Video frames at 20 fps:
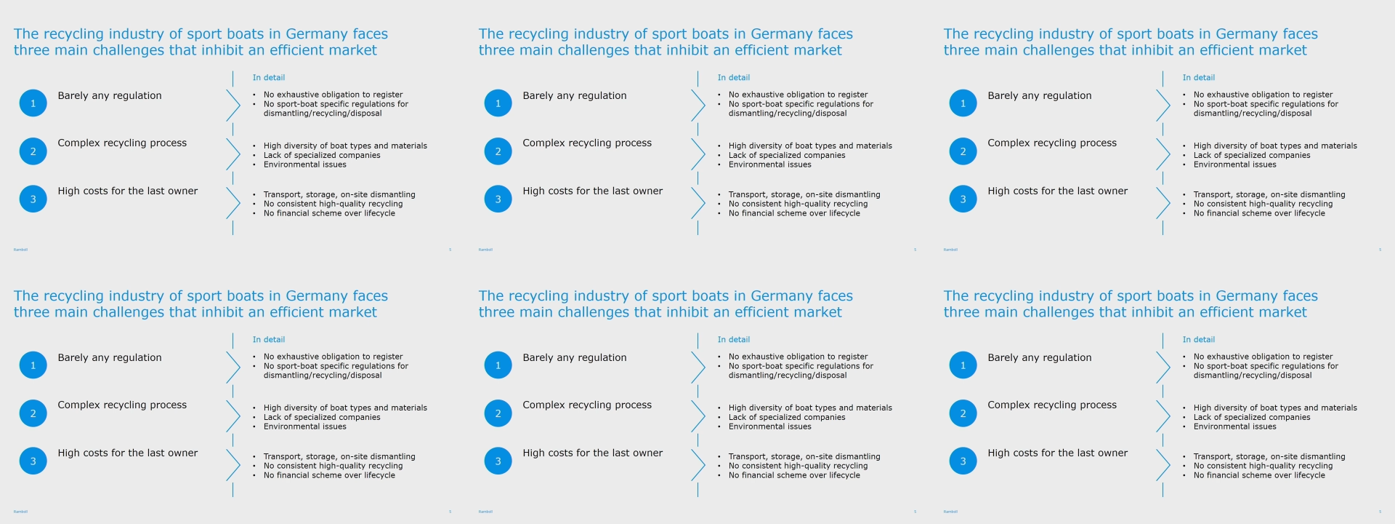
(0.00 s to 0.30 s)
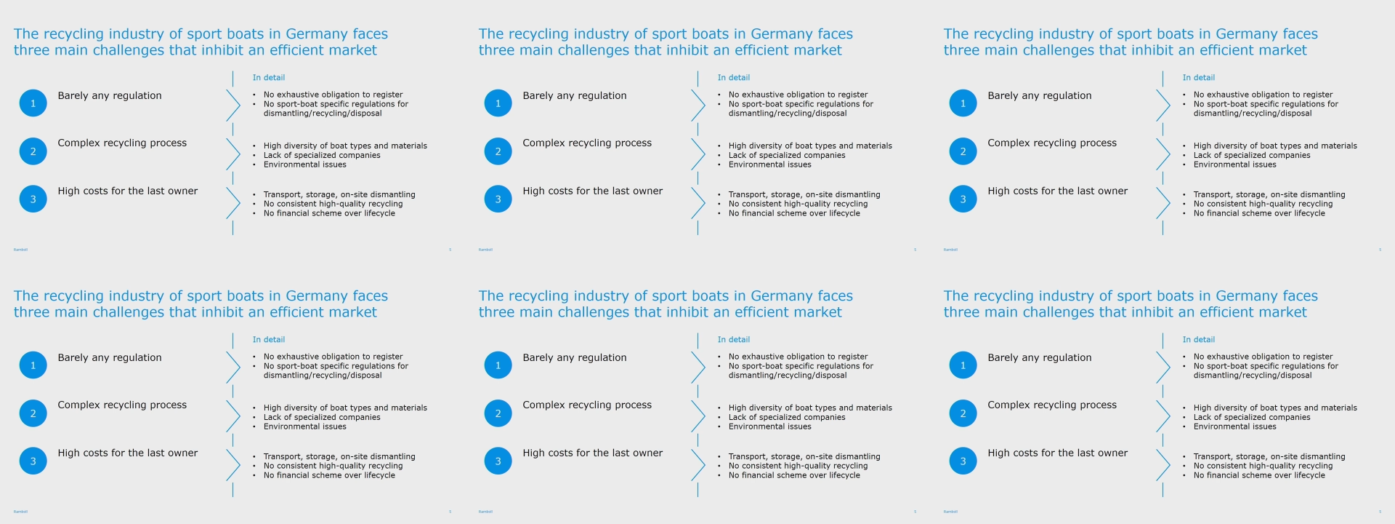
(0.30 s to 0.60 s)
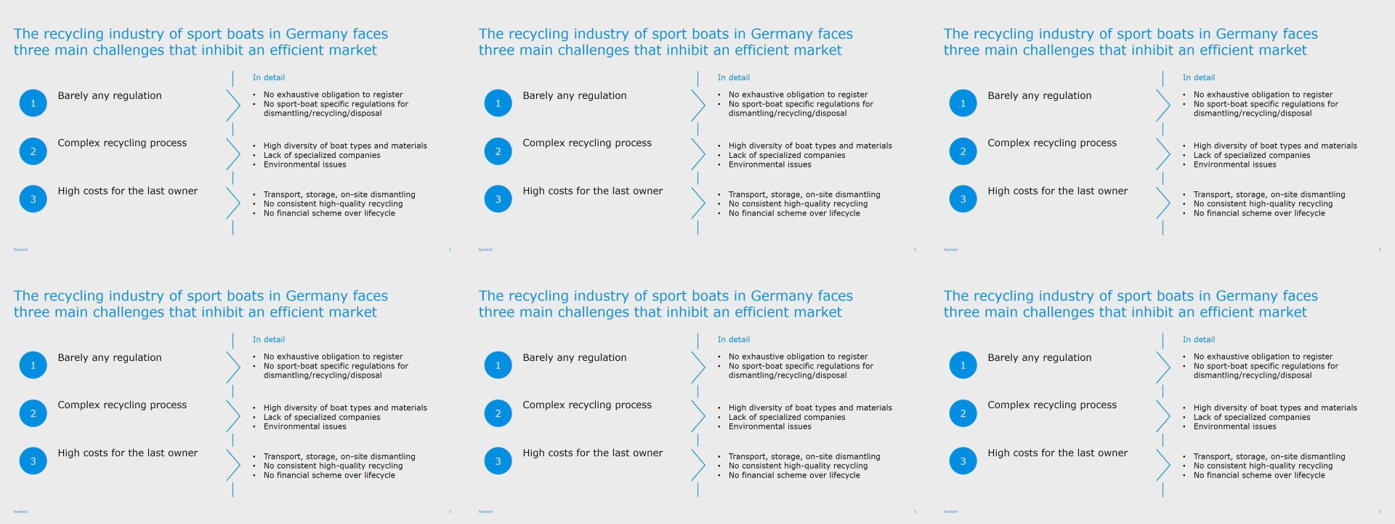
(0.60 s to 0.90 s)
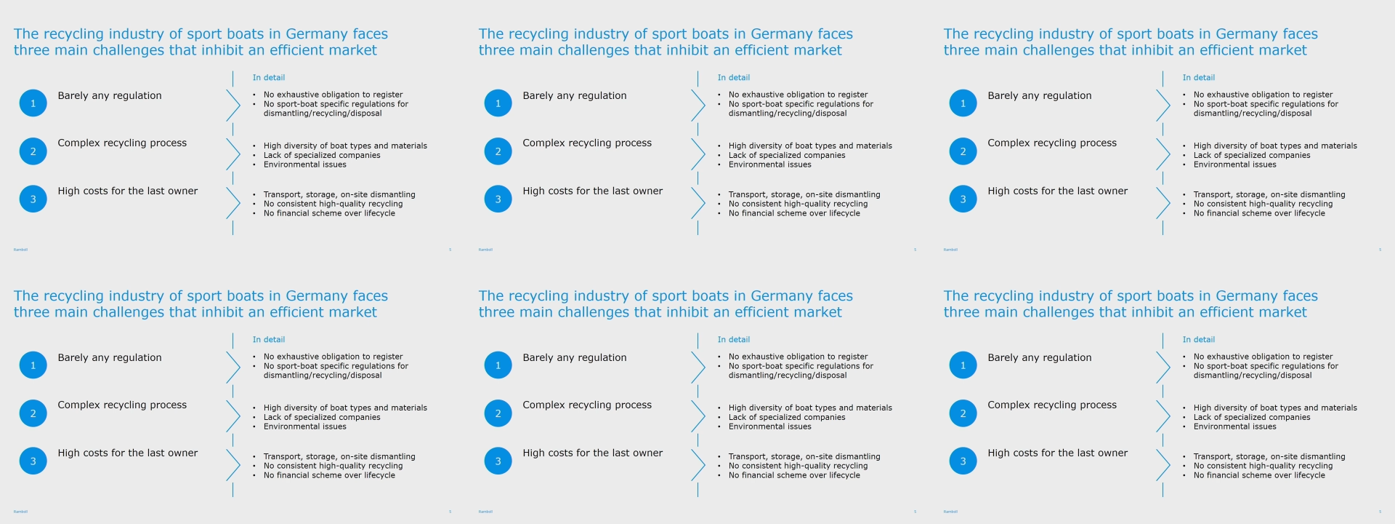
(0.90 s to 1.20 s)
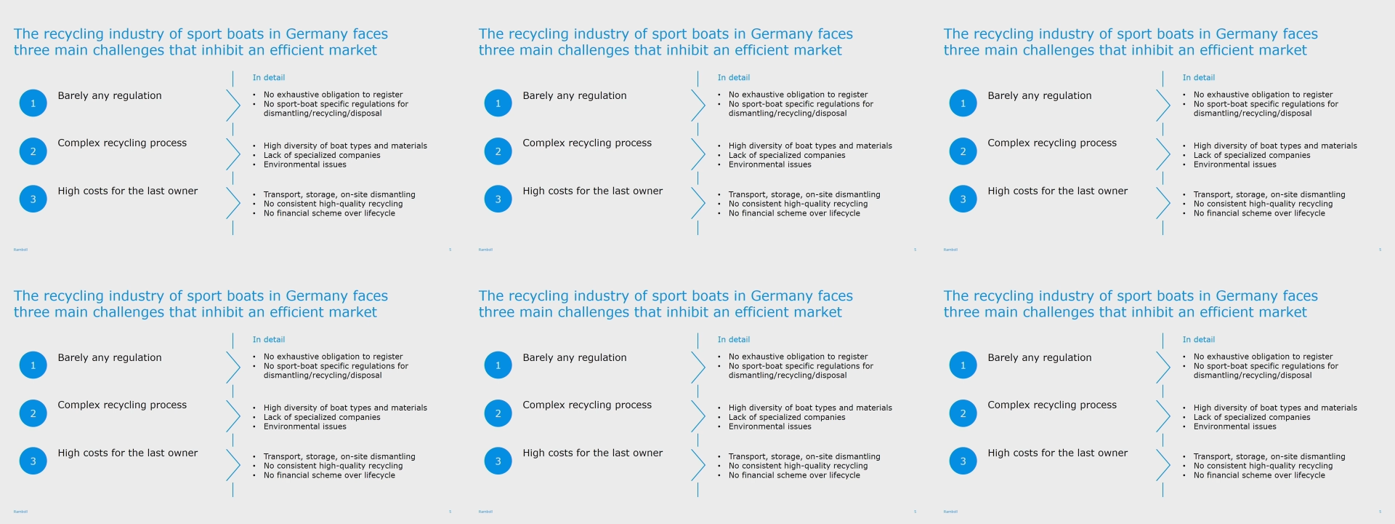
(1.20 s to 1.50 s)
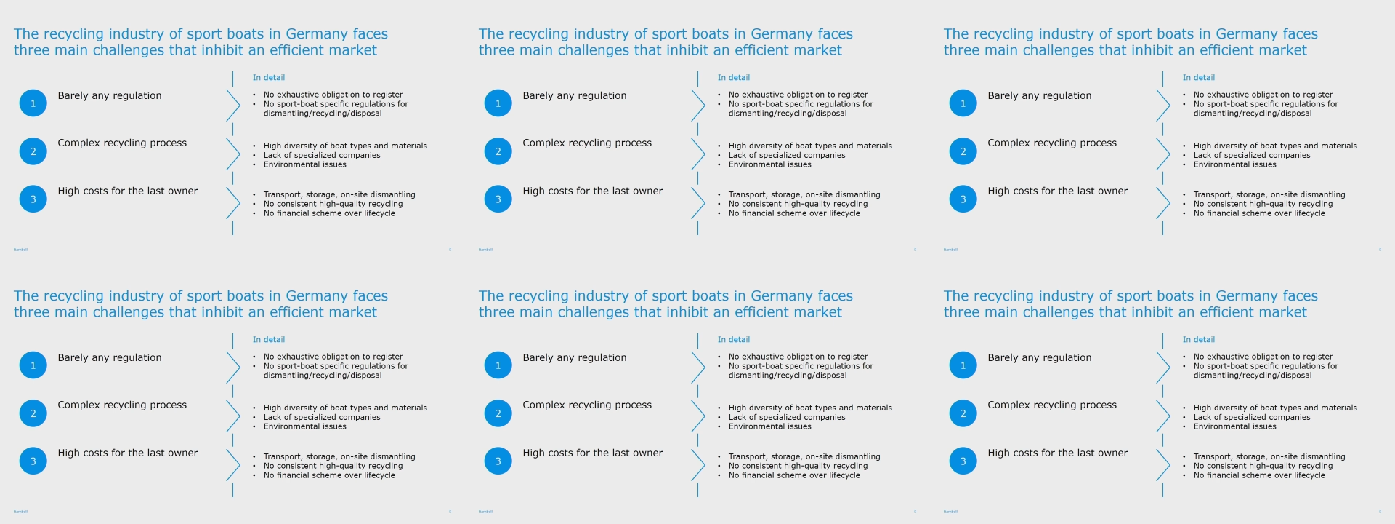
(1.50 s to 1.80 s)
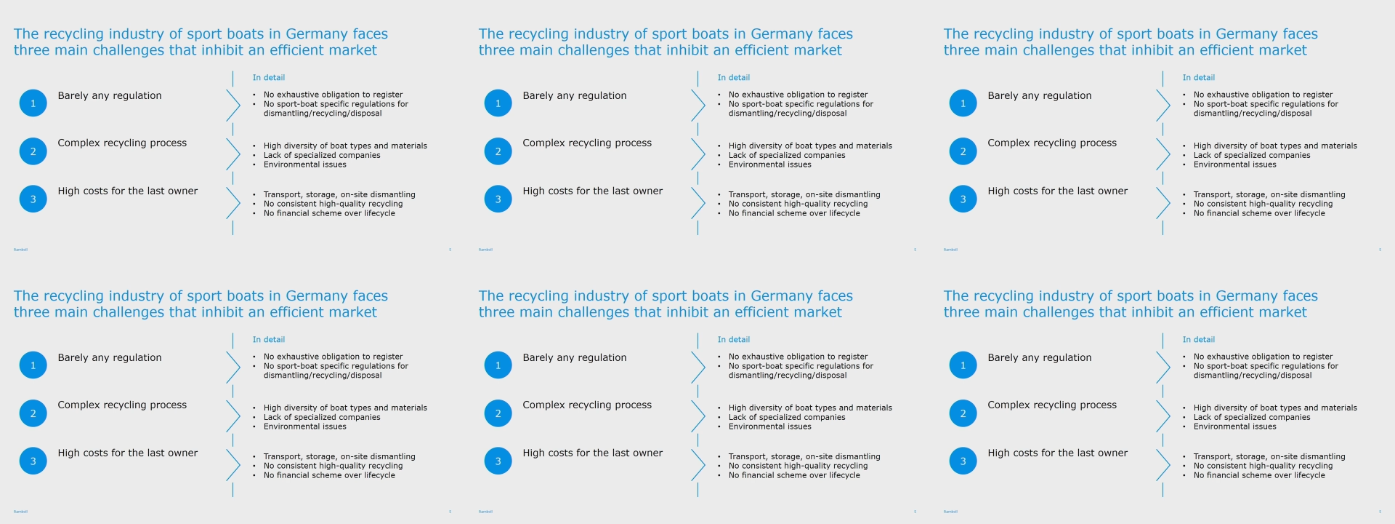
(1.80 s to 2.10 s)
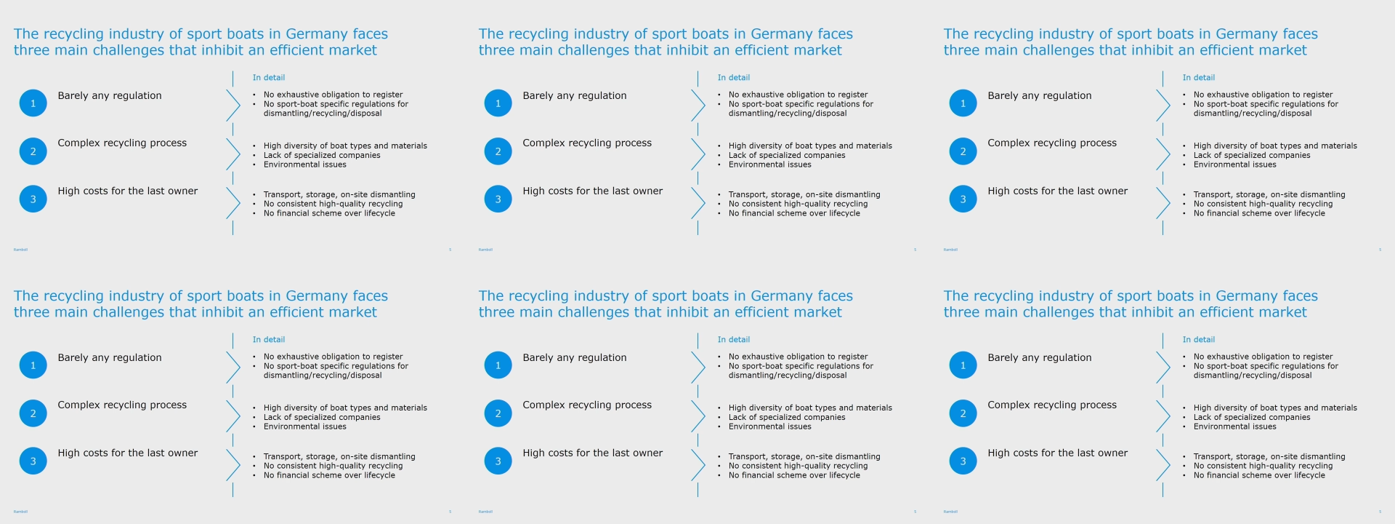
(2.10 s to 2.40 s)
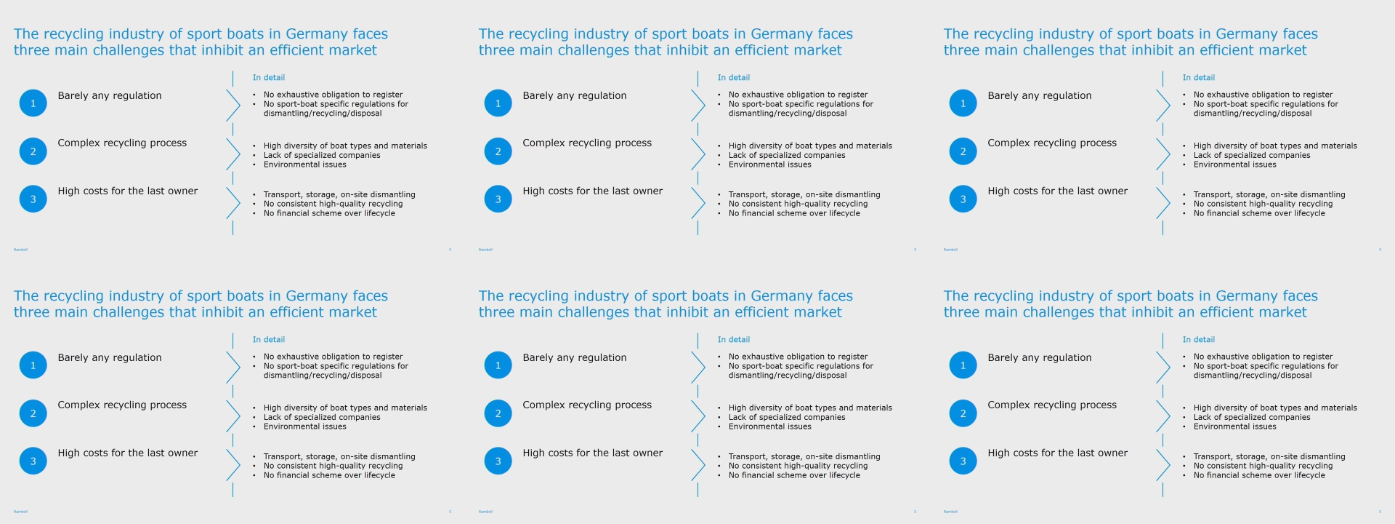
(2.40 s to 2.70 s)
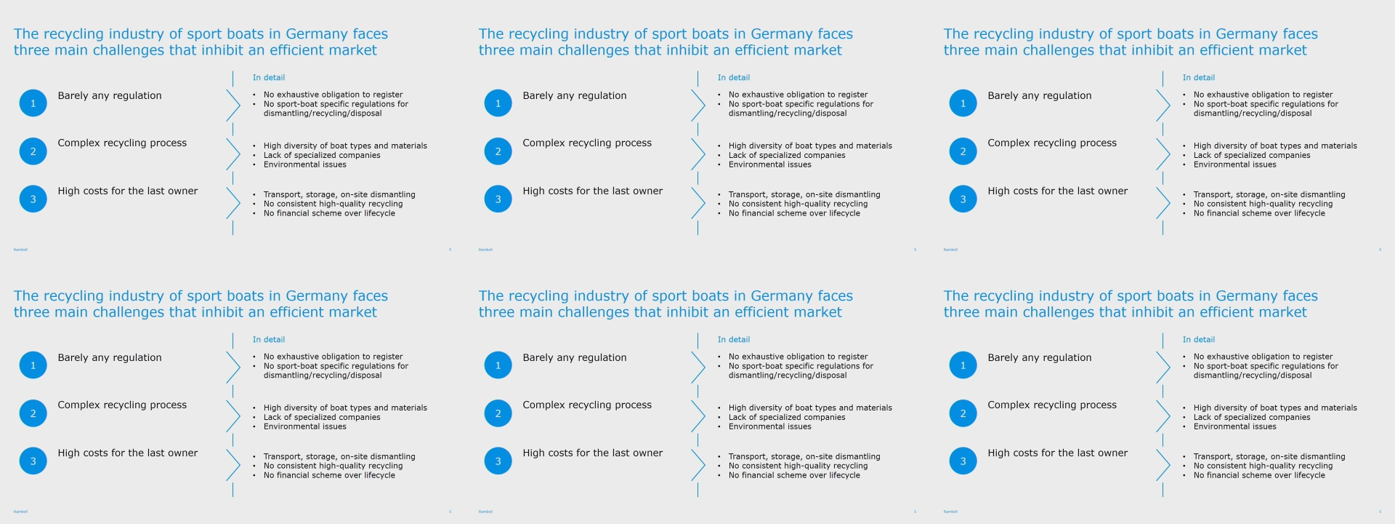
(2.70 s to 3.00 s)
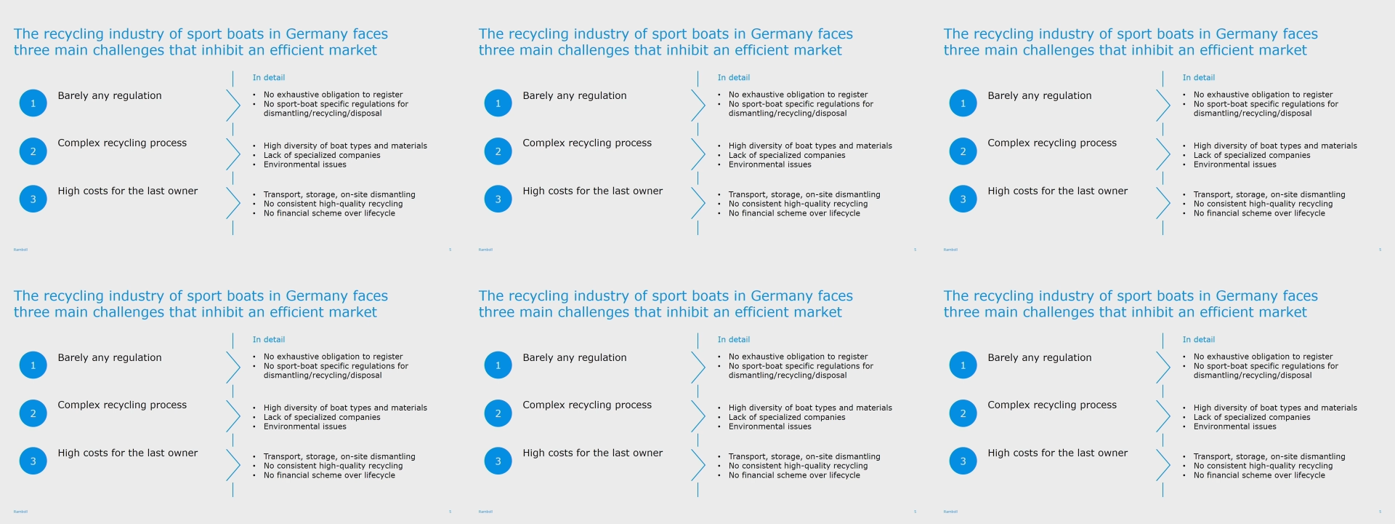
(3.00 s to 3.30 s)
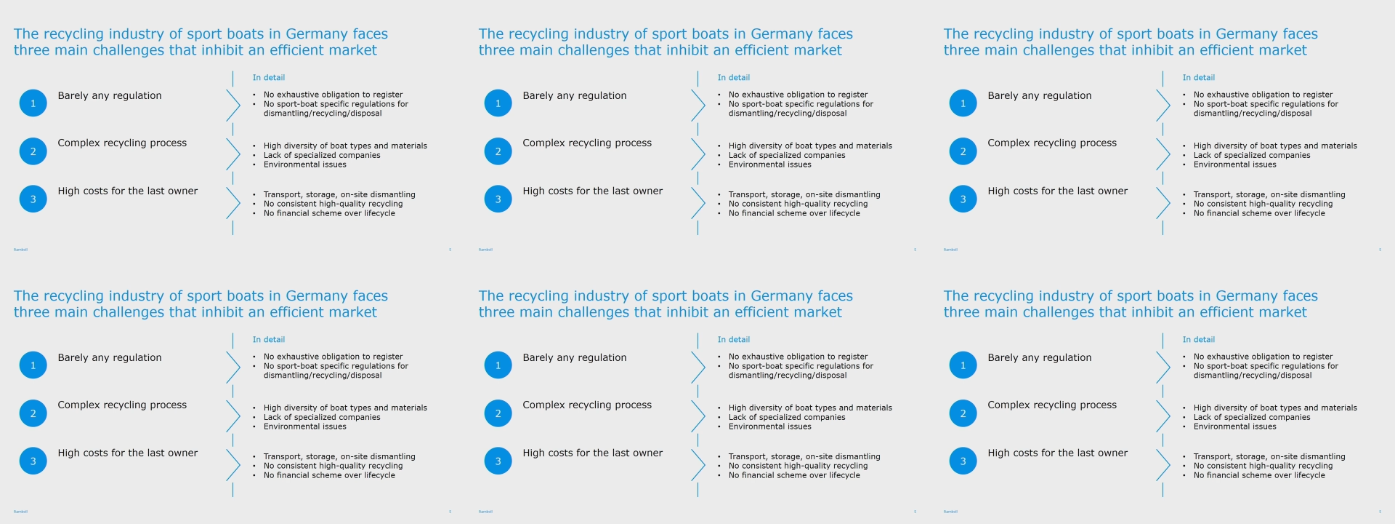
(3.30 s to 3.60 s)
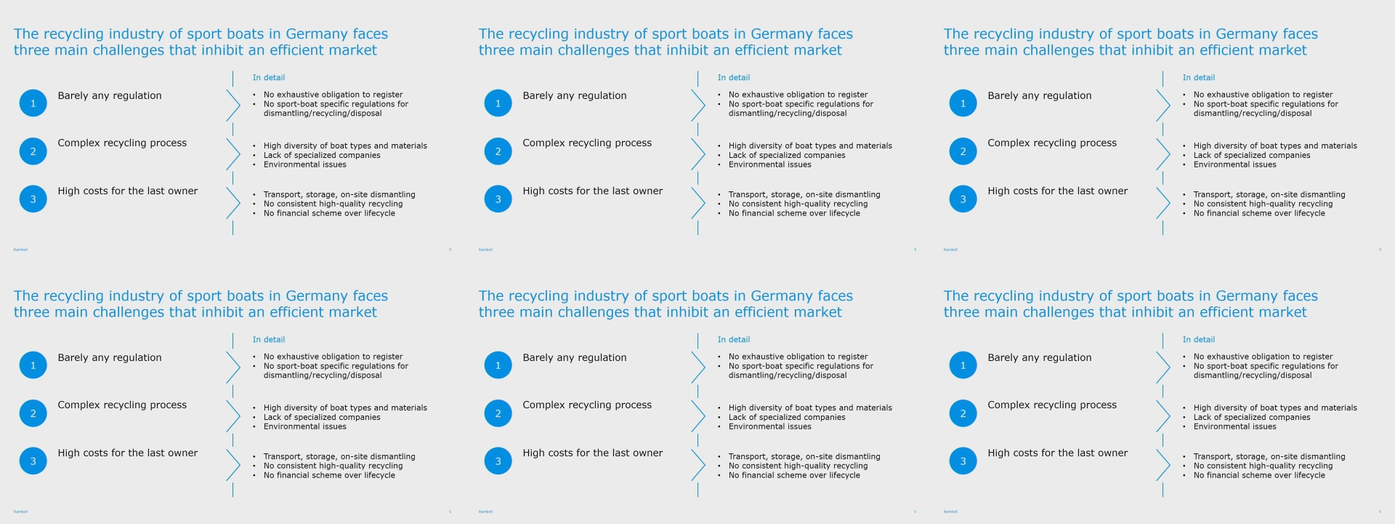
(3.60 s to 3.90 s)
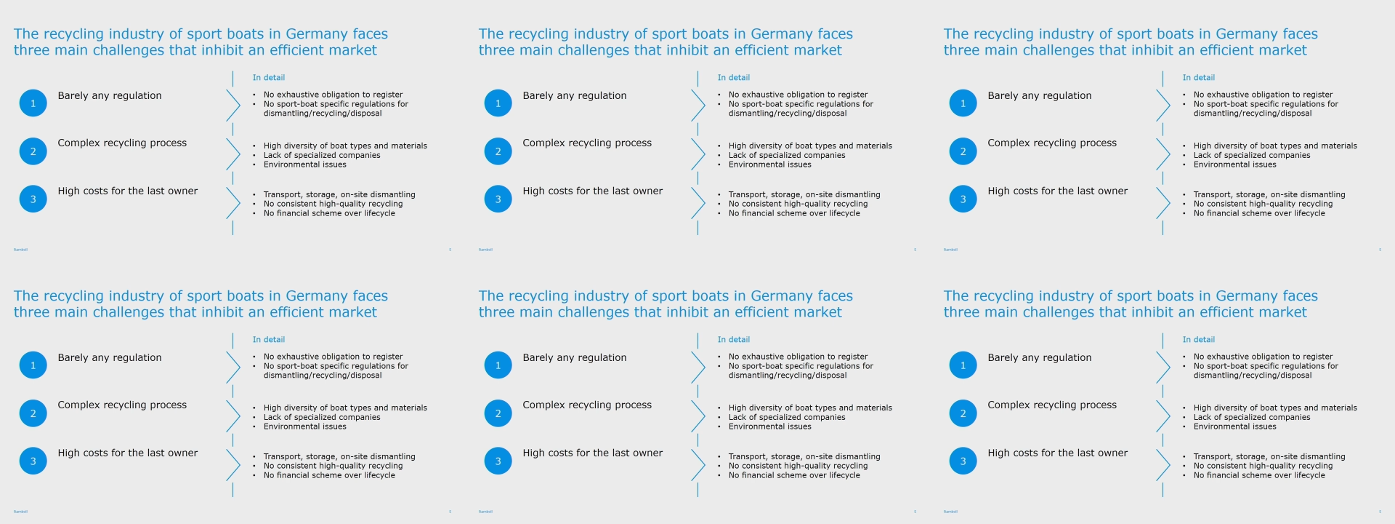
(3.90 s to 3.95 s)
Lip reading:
[unreadable: no face in view]